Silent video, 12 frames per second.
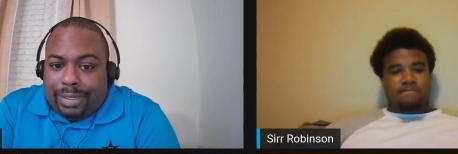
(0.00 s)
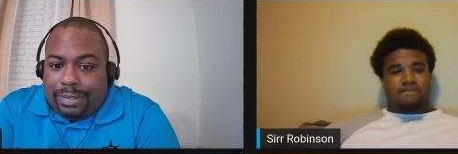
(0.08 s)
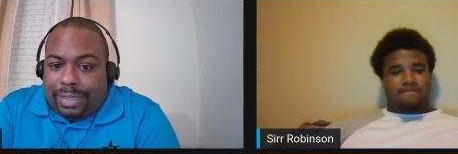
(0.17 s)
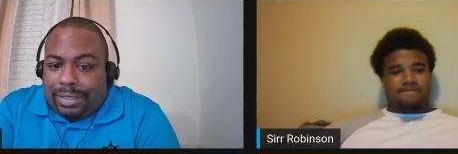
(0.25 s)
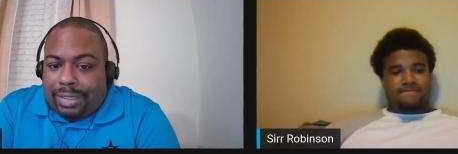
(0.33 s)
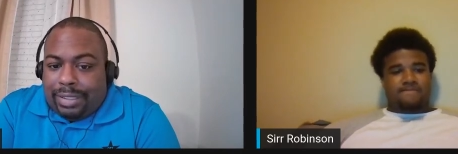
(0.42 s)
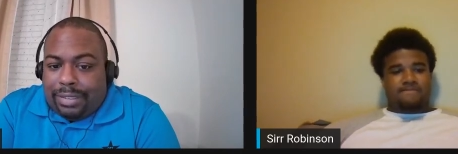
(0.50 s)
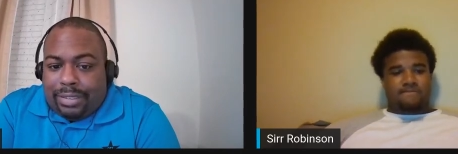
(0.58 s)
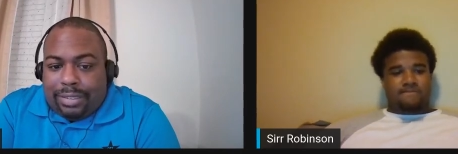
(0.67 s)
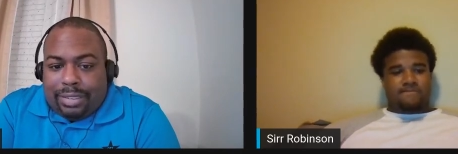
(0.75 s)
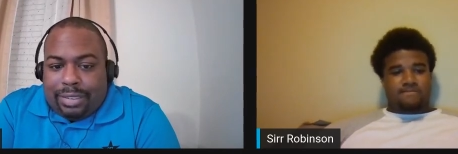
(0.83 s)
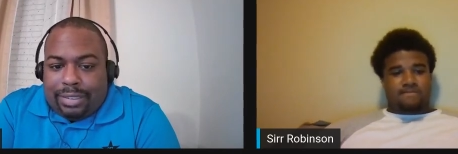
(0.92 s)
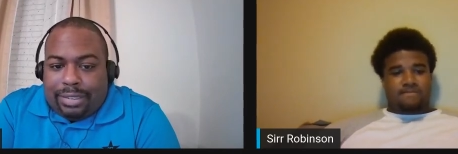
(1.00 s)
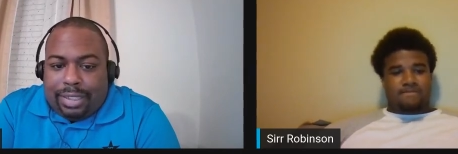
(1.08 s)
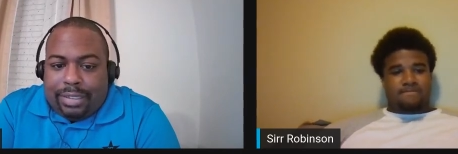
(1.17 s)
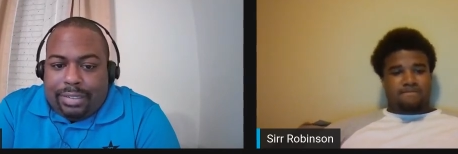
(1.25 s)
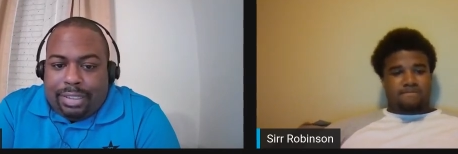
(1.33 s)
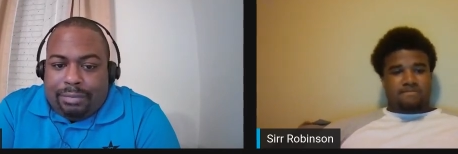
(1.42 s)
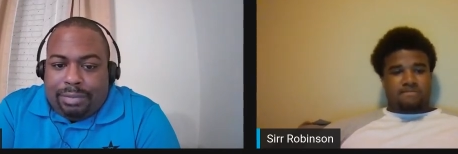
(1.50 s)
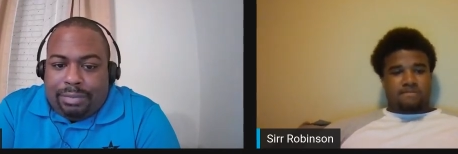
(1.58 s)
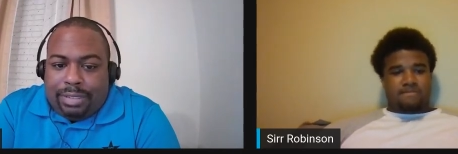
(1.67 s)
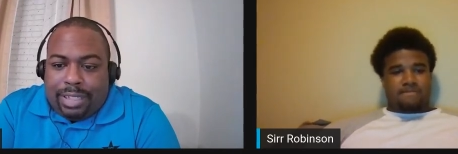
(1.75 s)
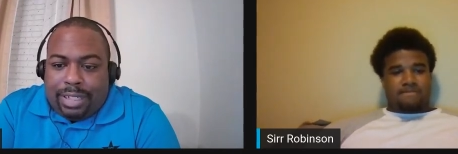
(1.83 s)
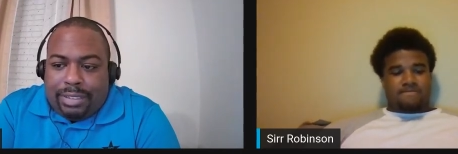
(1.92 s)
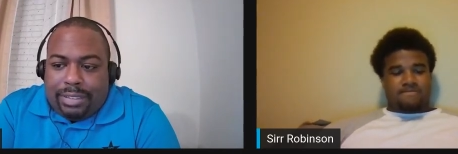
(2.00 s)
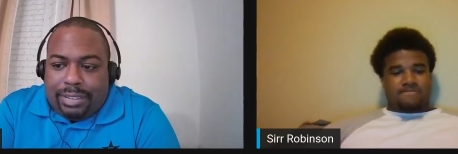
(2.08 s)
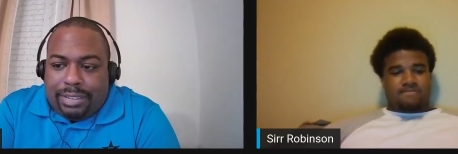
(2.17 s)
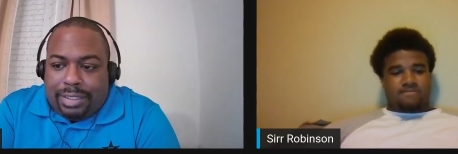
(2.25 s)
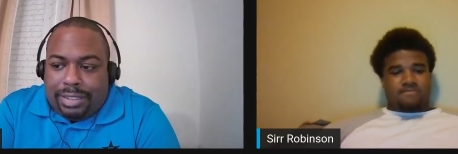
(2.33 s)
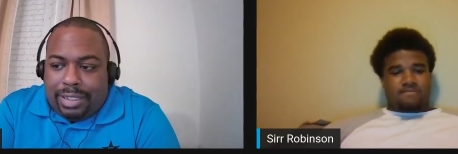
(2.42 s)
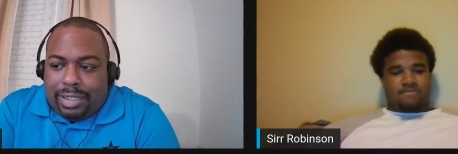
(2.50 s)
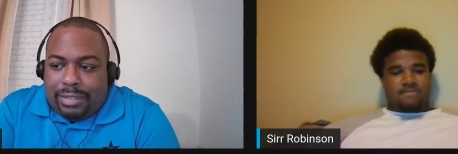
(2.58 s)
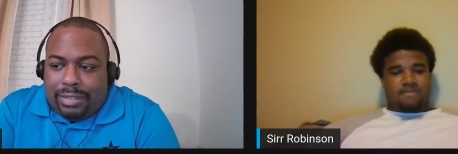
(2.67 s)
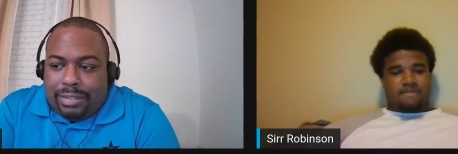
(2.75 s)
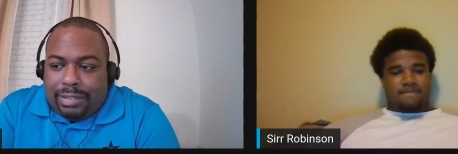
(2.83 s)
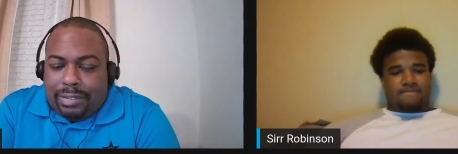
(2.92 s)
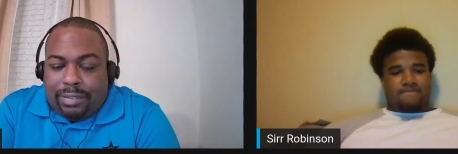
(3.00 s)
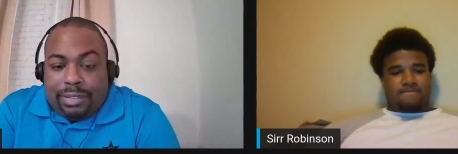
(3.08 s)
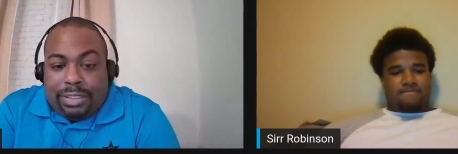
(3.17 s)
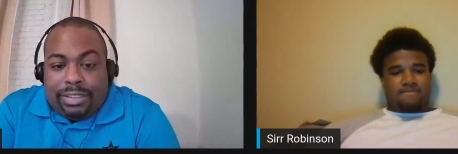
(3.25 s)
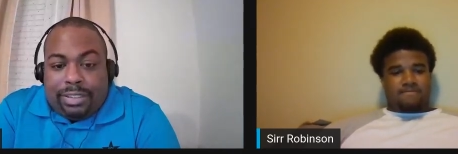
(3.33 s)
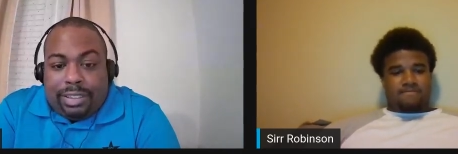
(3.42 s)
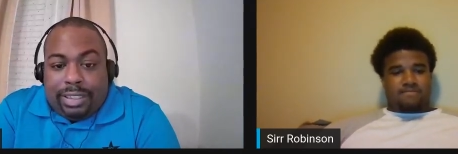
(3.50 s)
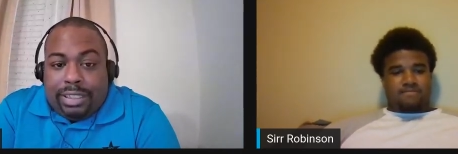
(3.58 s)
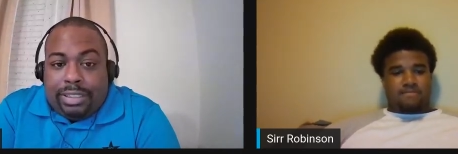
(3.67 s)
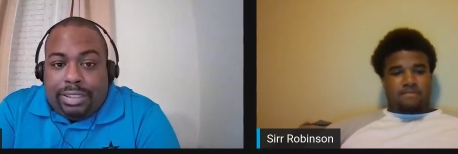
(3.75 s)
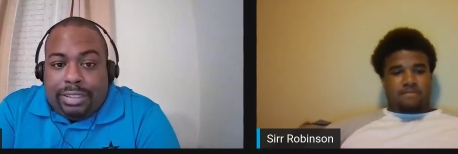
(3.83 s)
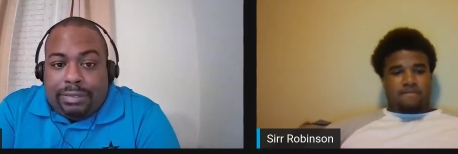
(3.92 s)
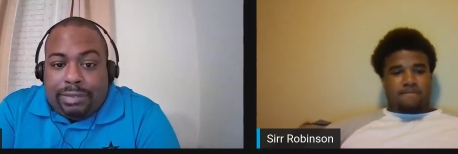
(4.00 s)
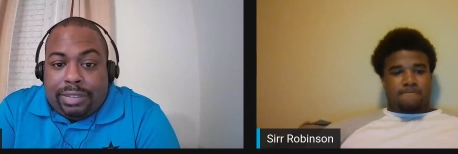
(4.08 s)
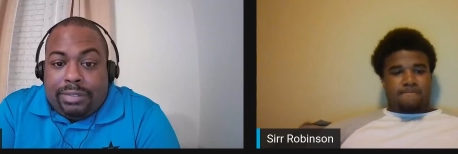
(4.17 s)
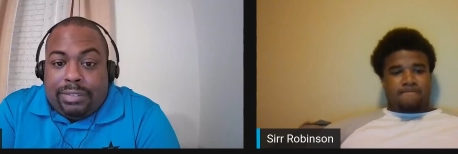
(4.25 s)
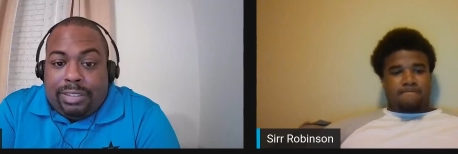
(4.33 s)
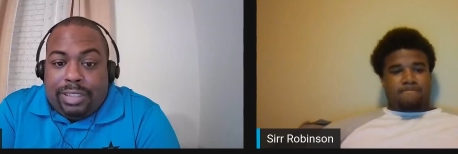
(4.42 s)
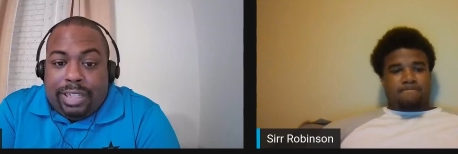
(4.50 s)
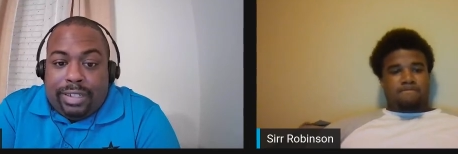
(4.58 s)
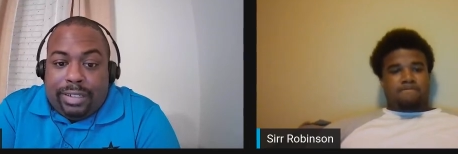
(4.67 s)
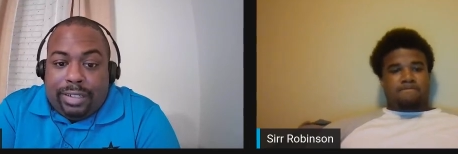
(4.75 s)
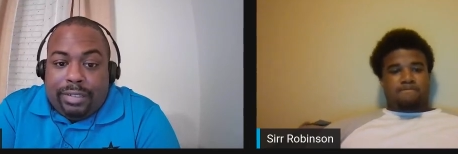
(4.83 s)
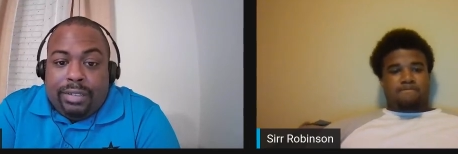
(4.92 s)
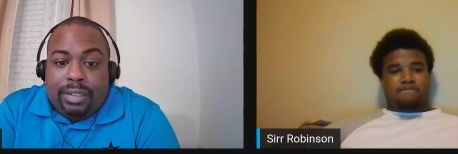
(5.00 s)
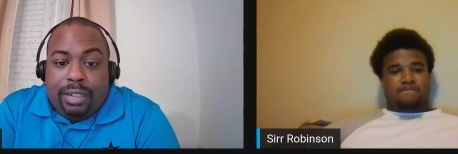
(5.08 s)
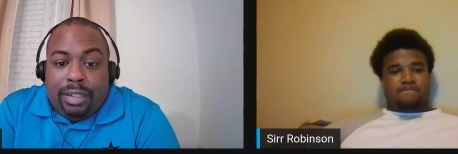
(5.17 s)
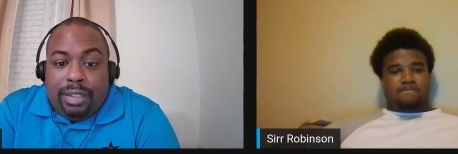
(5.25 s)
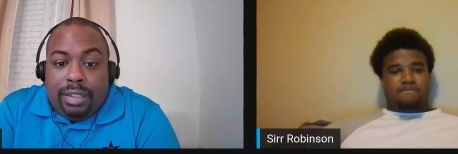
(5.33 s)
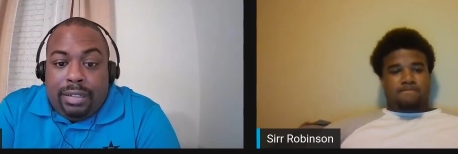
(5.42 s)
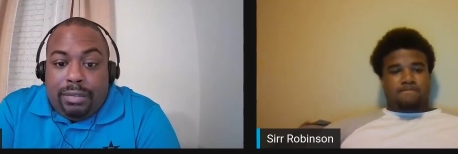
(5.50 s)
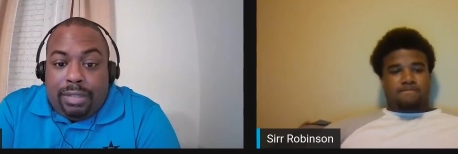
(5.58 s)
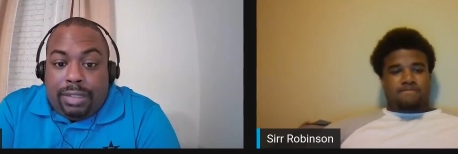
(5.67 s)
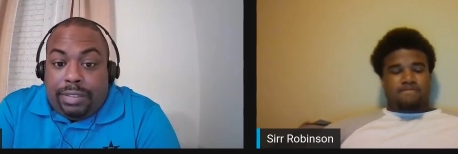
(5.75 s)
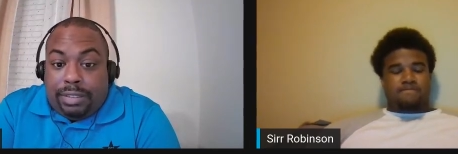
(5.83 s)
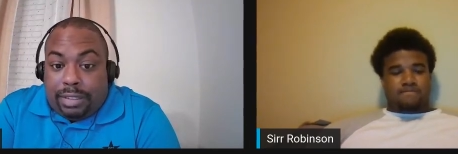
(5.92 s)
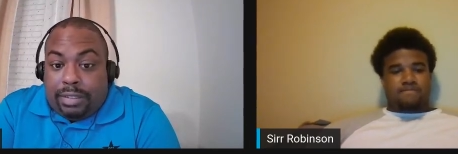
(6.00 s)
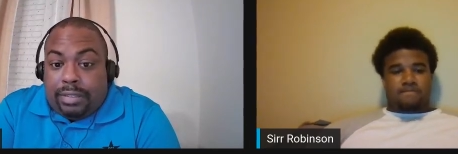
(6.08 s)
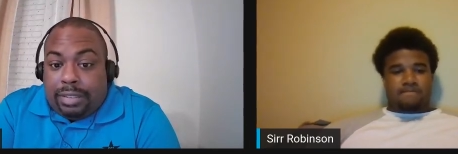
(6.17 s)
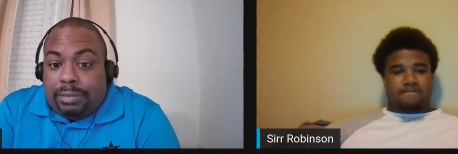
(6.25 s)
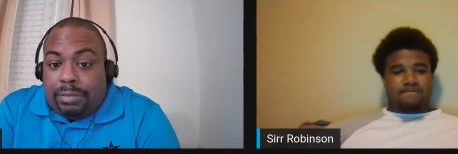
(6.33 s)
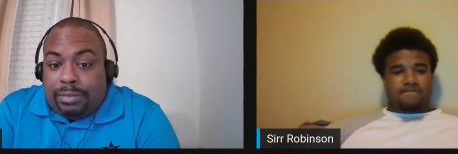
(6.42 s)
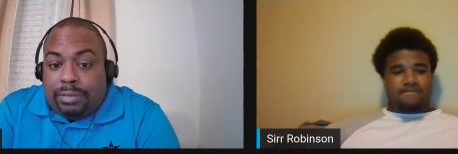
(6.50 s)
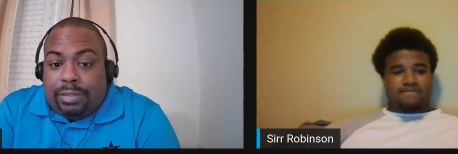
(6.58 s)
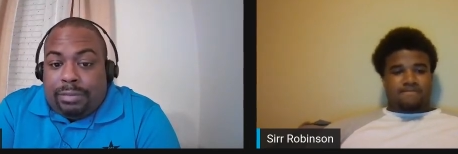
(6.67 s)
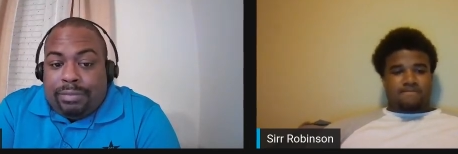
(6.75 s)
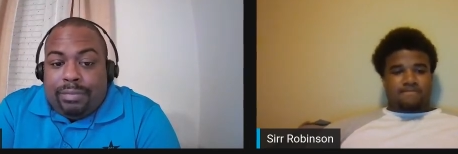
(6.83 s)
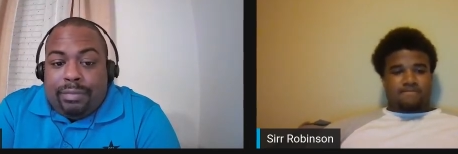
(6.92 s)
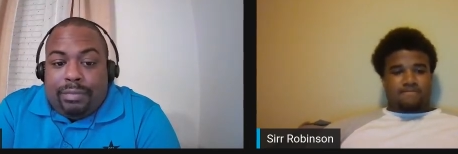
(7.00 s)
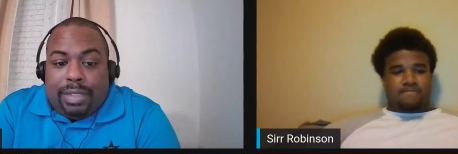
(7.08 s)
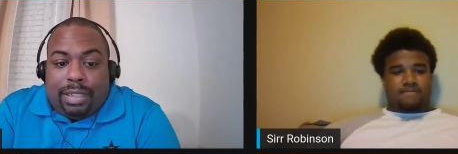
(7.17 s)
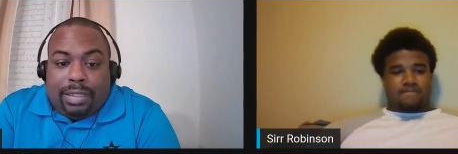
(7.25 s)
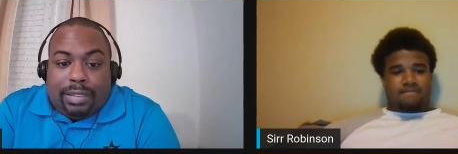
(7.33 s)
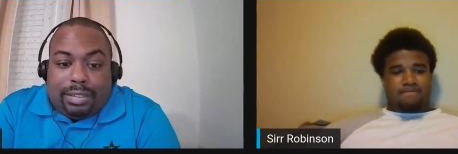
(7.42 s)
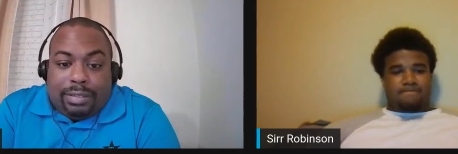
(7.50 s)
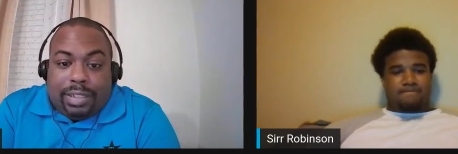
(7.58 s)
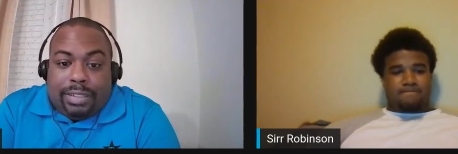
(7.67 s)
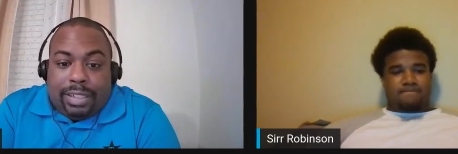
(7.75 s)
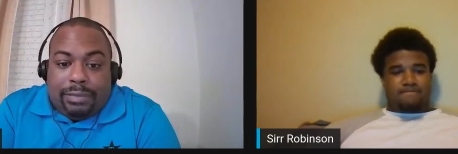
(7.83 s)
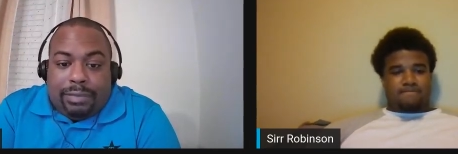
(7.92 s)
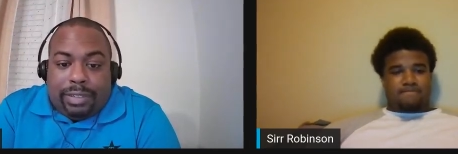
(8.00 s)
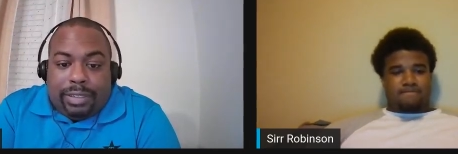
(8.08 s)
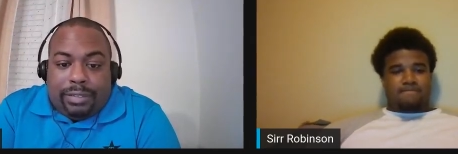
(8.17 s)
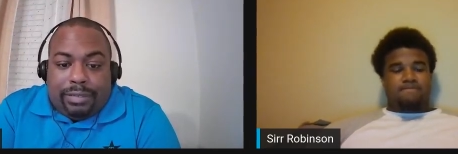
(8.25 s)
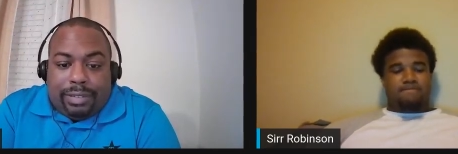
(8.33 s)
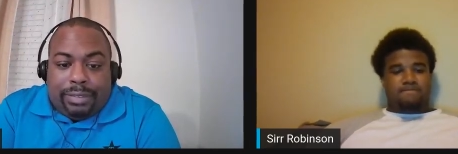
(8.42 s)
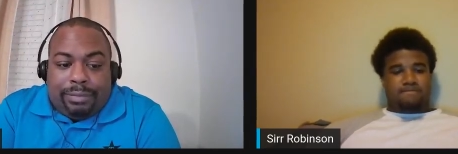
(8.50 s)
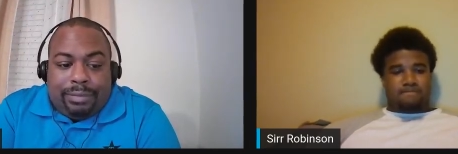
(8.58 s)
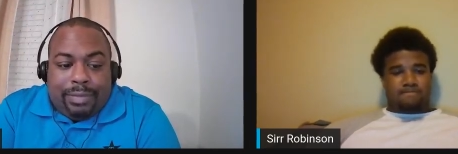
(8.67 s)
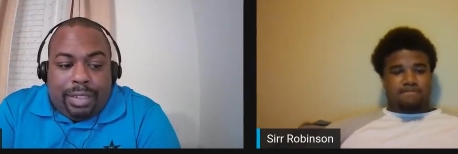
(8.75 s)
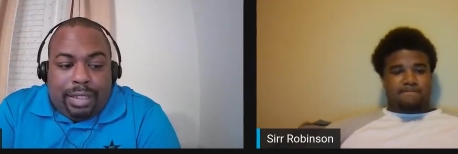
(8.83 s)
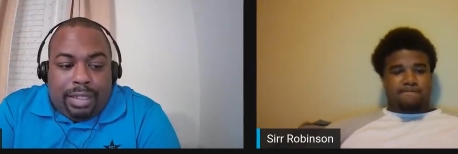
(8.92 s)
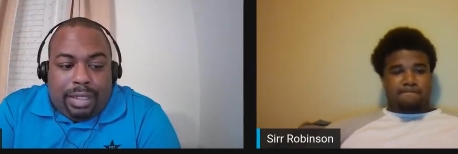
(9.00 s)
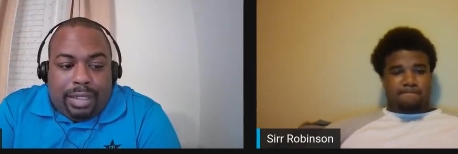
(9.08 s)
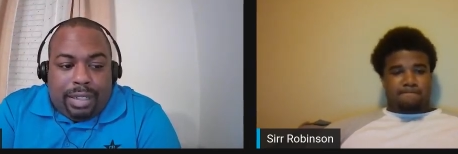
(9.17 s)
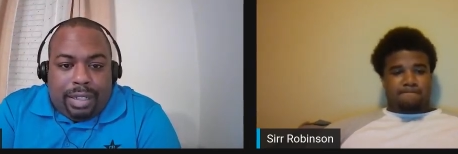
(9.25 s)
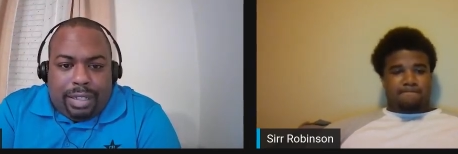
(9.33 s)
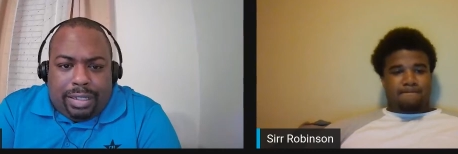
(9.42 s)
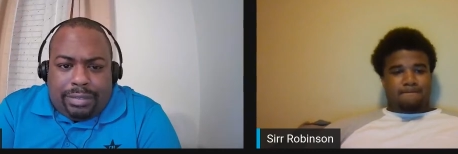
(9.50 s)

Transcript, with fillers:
Speaker 1: And you know, I think it's just going to take a couple of sides to sit down and start listening to each other and understanding where each other comes from. Uh, so I definitely agree.